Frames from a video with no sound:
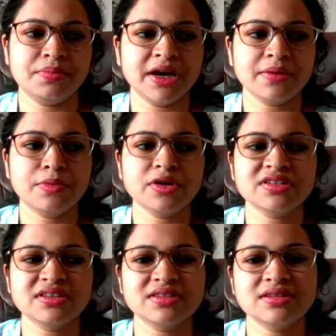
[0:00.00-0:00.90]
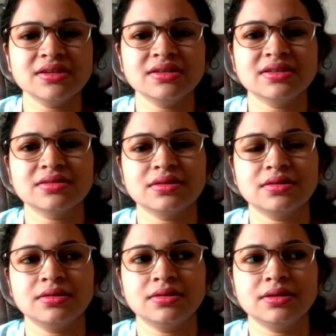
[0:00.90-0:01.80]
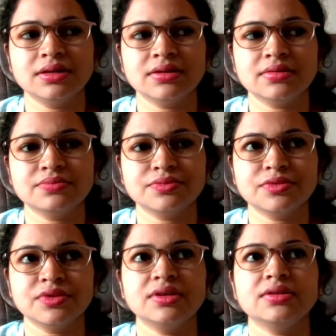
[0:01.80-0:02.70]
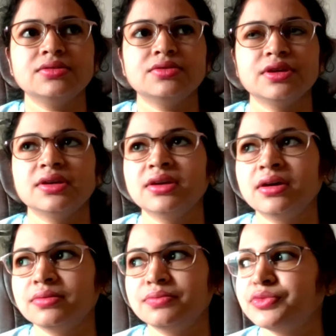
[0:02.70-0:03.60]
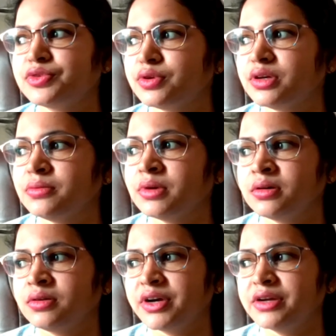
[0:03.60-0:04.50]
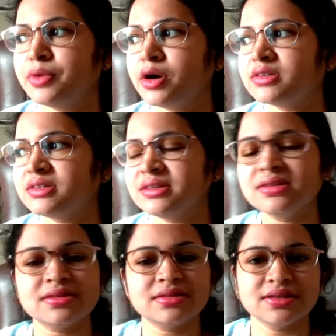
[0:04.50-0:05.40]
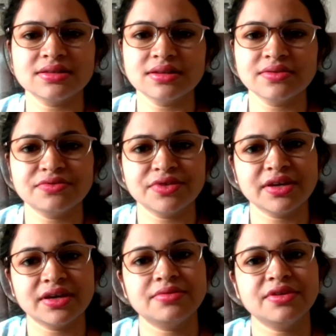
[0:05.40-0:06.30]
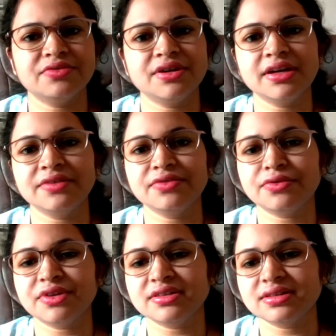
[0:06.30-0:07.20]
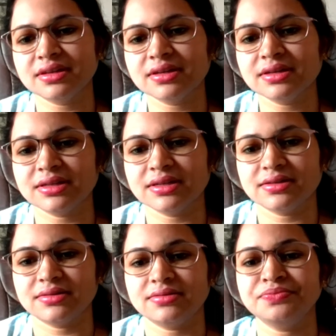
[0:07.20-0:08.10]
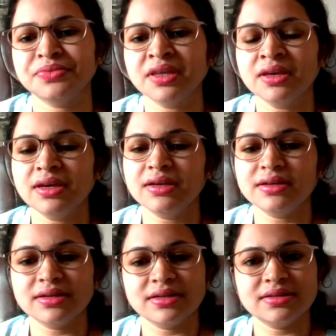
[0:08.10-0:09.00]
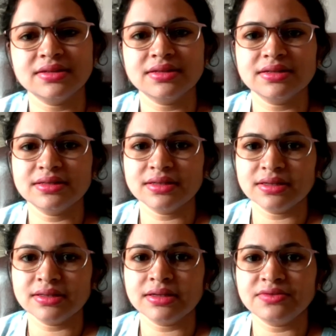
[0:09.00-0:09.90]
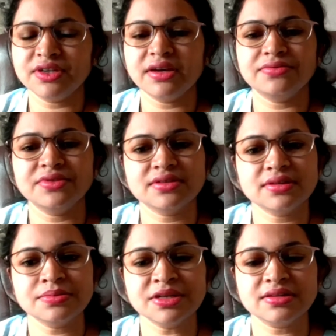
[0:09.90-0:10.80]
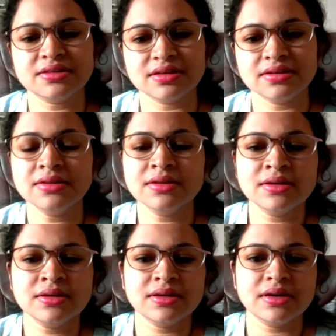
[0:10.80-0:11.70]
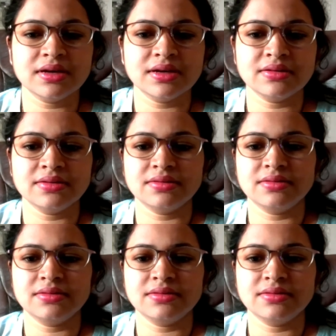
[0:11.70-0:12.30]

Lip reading: black box testing, like sorry, yeah. So in white box testing, we have different type of testing, like integration testing. Then we have system testing, and